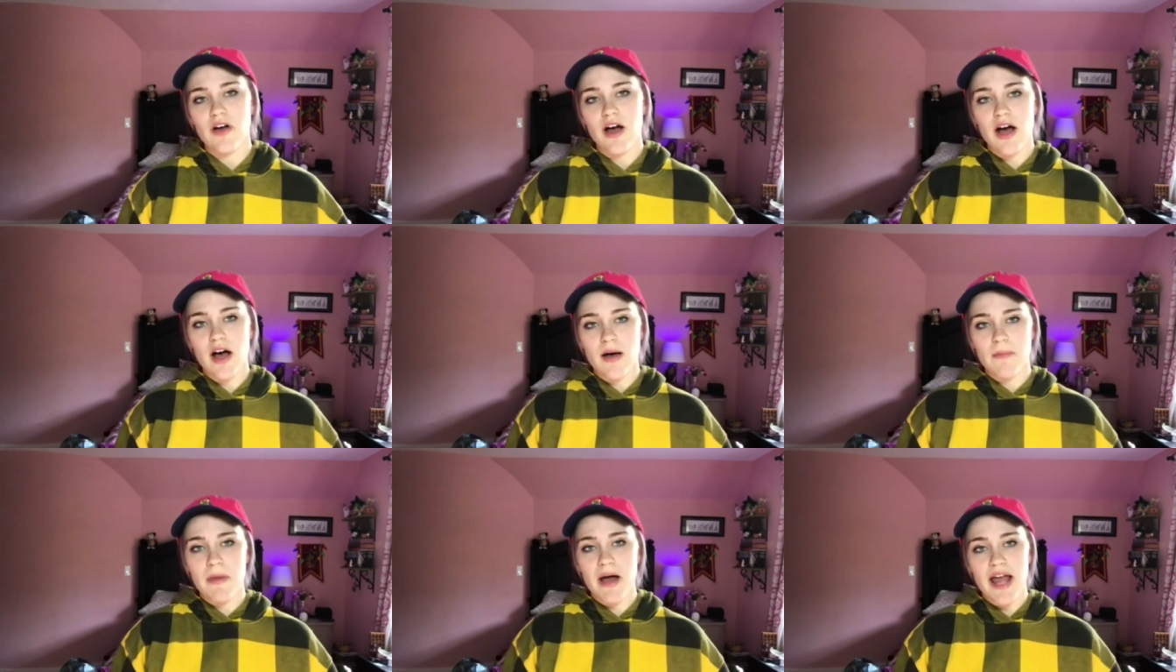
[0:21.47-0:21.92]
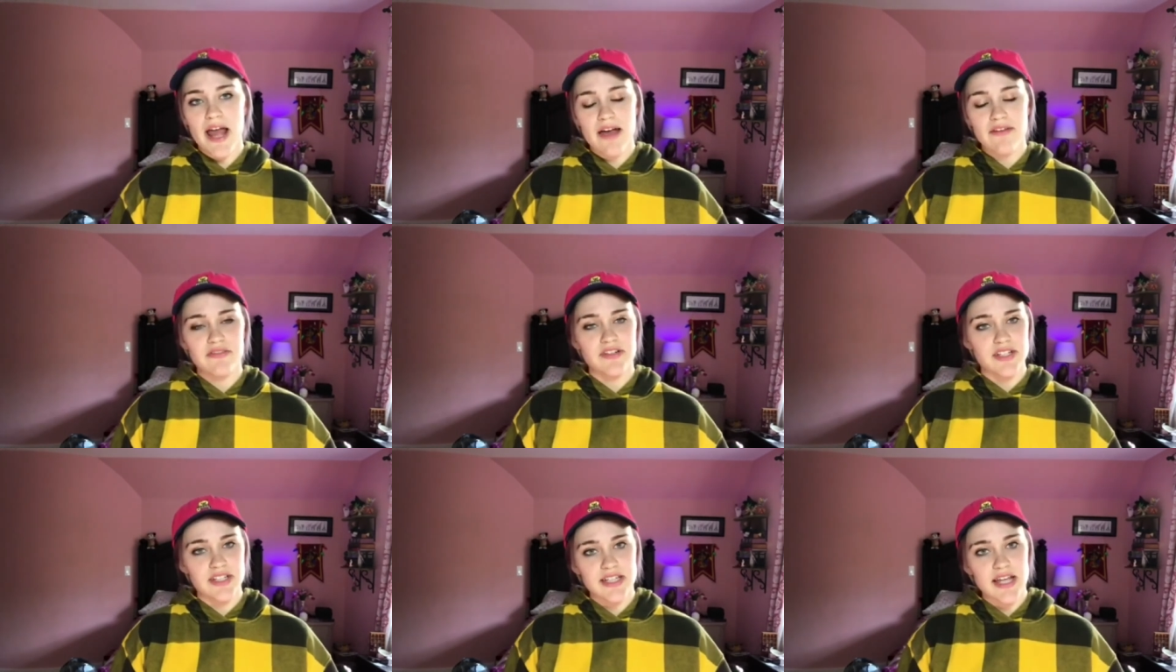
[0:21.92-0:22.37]
I
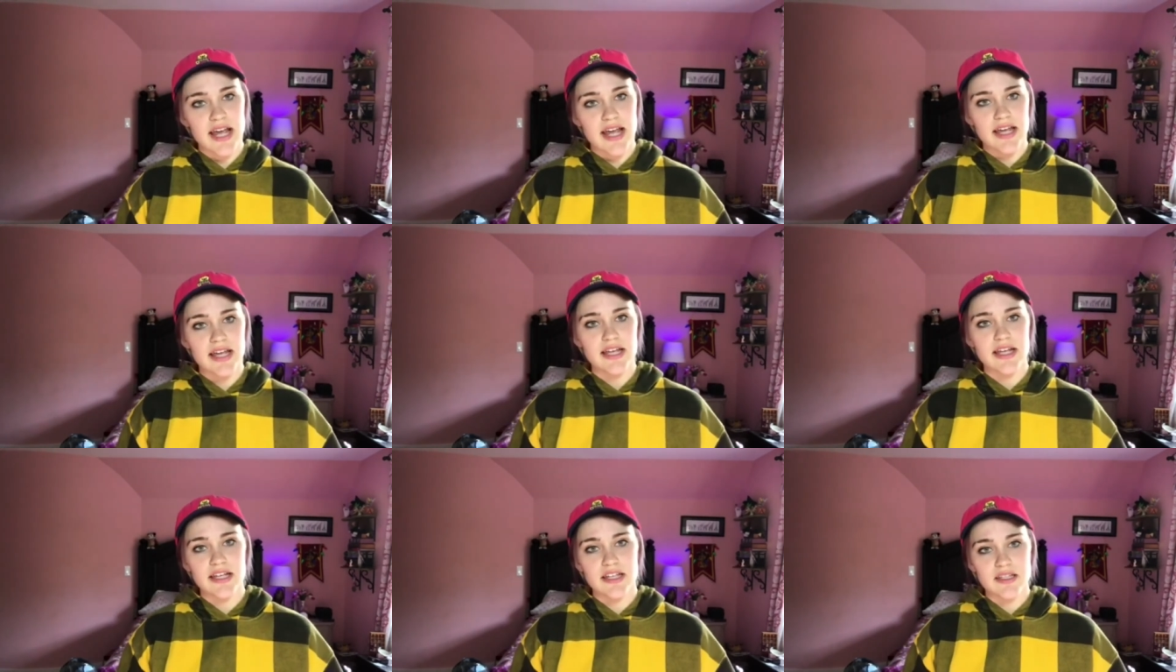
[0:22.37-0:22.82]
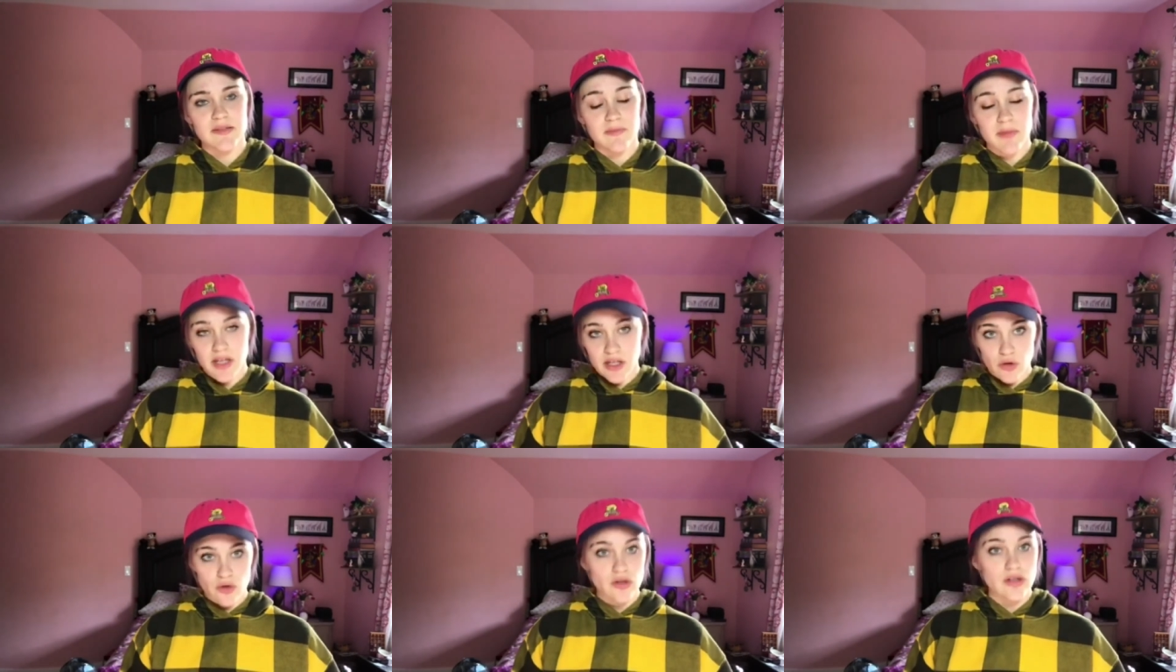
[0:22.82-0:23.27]
have to say, is my
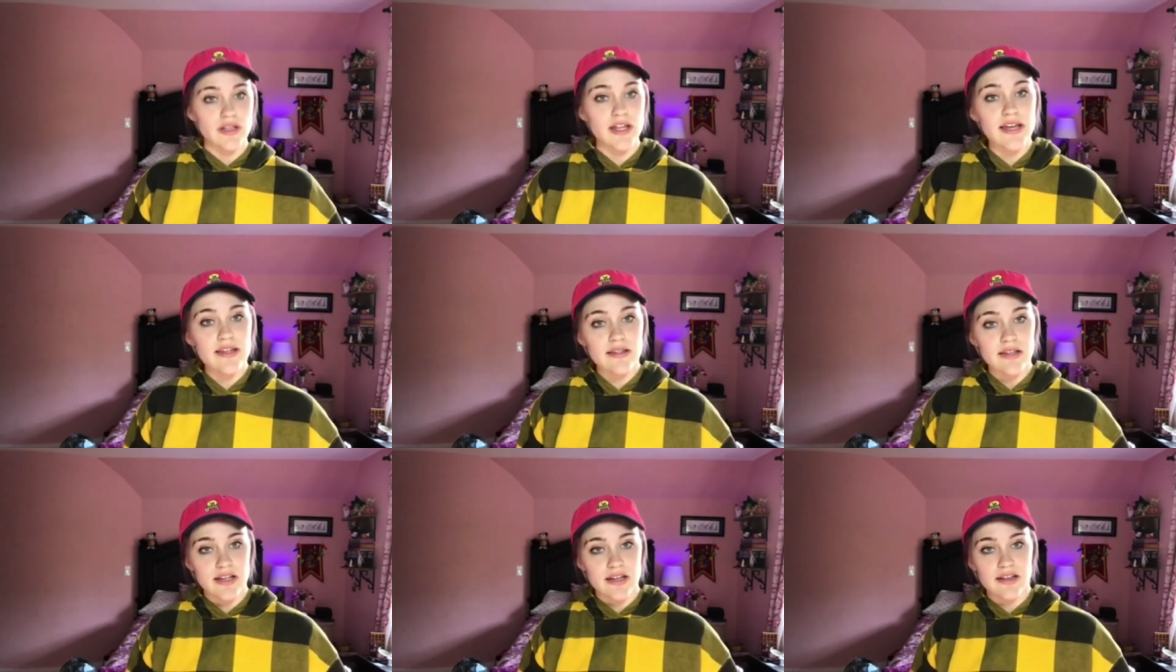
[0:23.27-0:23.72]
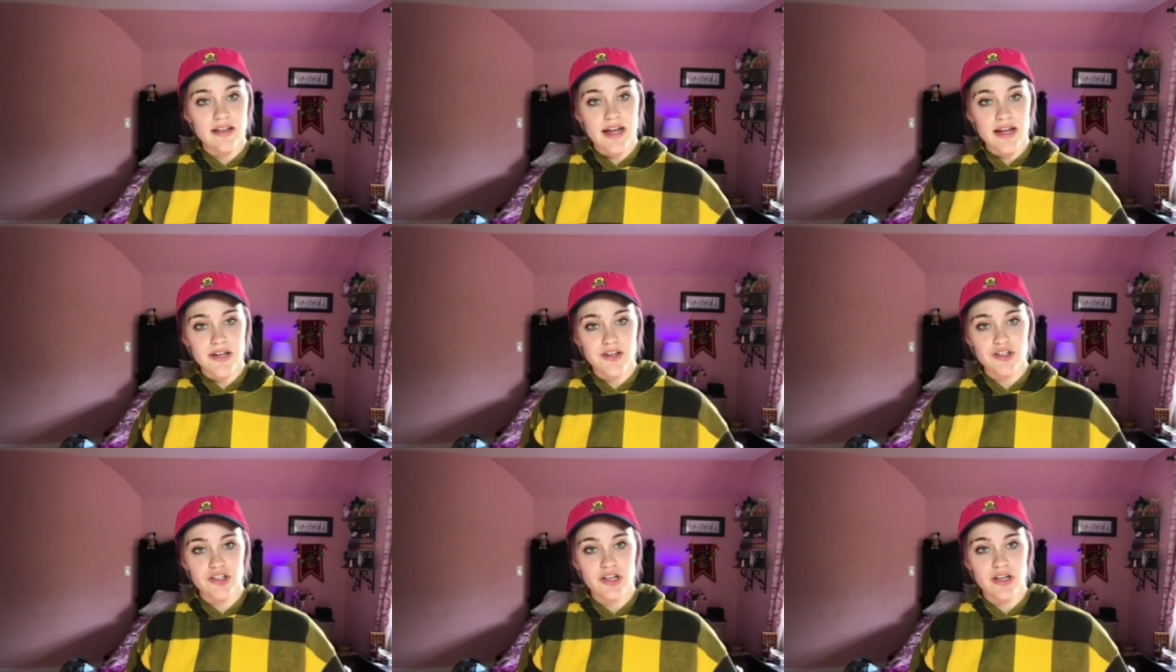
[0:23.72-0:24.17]
ukulele
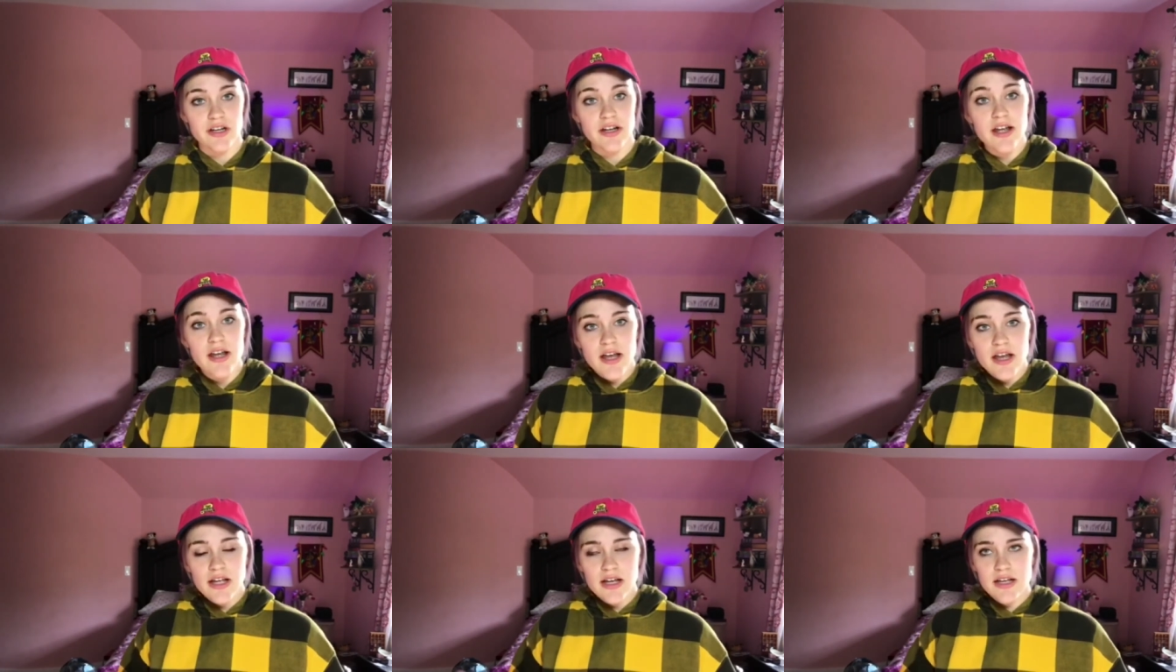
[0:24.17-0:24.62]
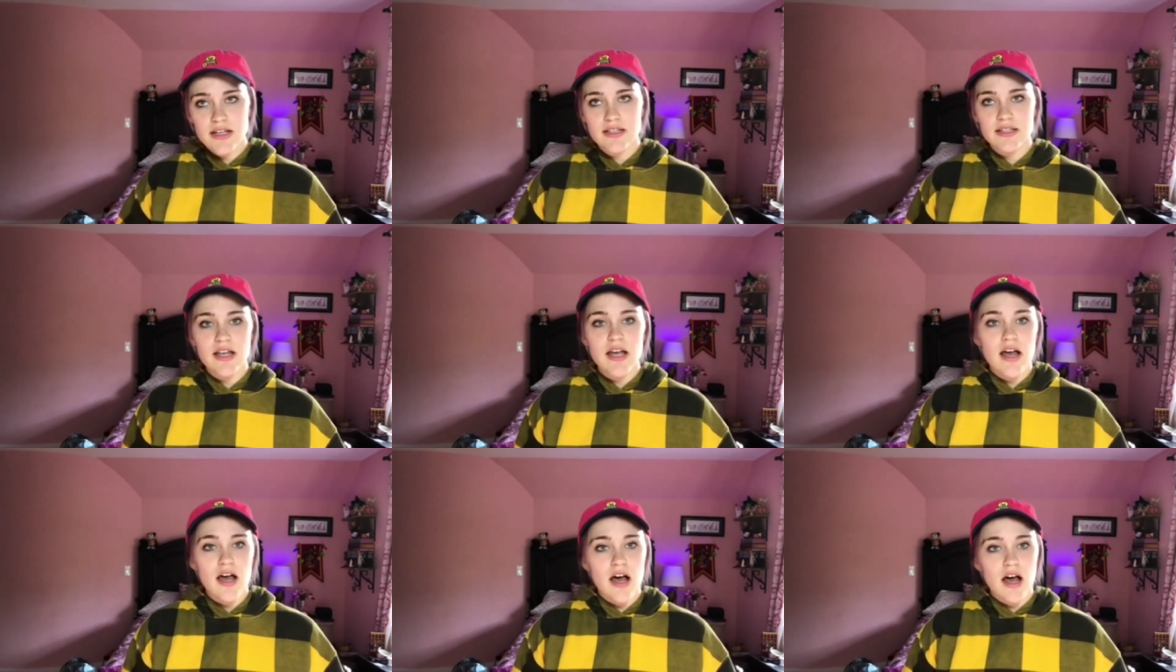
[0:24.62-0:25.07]
collection, because
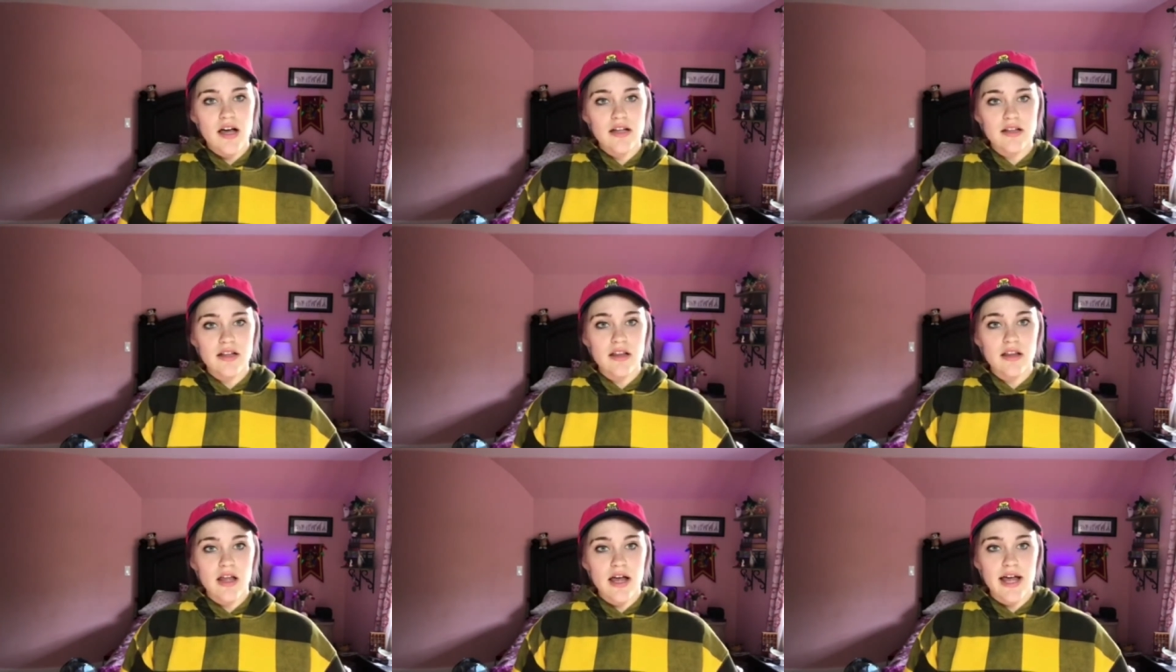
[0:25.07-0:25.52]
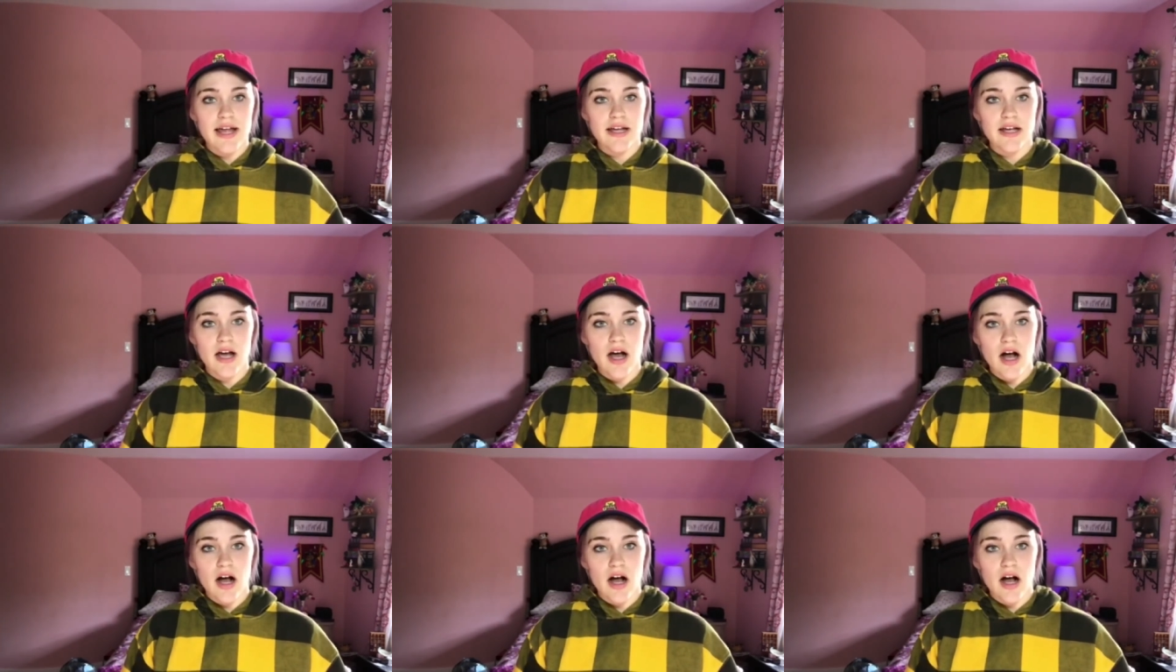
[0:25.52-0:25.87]
unlike,